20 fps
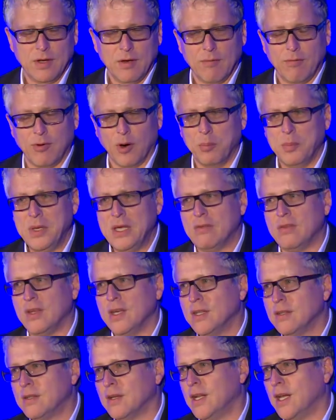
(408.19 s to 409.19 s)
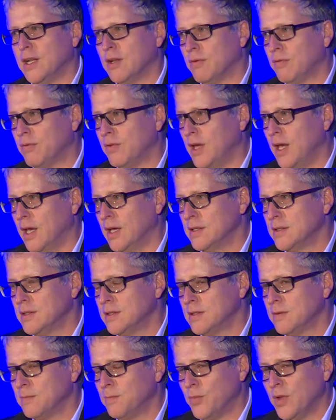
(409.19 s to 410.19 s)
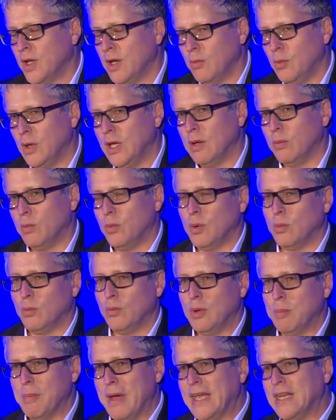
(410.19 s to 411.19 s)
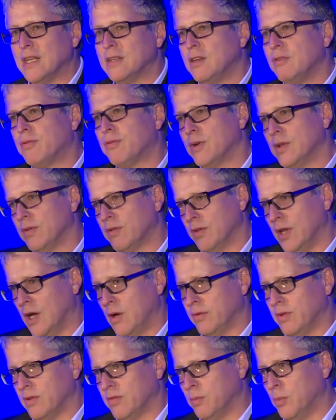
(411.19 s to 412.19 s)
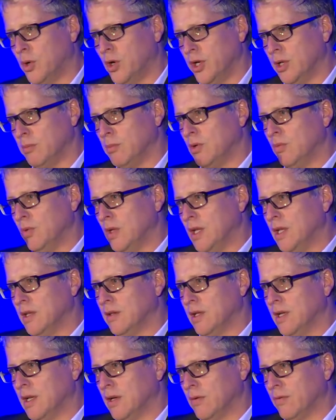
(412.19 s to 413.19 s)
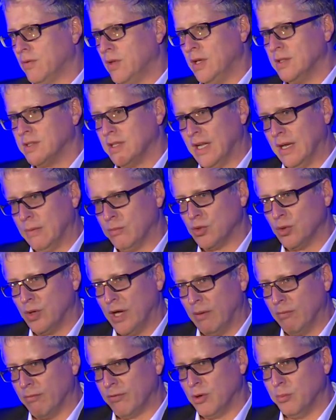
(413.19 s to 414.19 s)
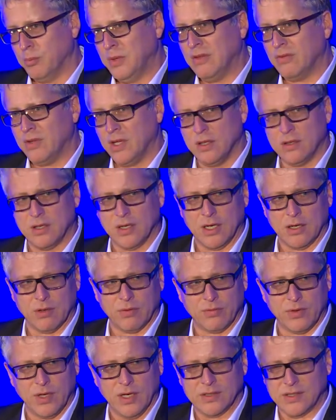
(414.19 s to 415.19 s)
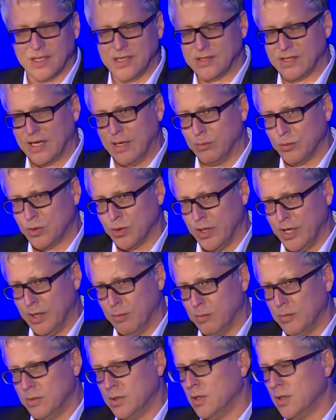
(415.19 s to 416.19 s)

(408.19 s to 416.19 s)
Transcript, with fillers: For me, the Internet of Things, we, we, we made a difference now this morning between Internet of Things and M2M. For me, the Internet of Things is M2M.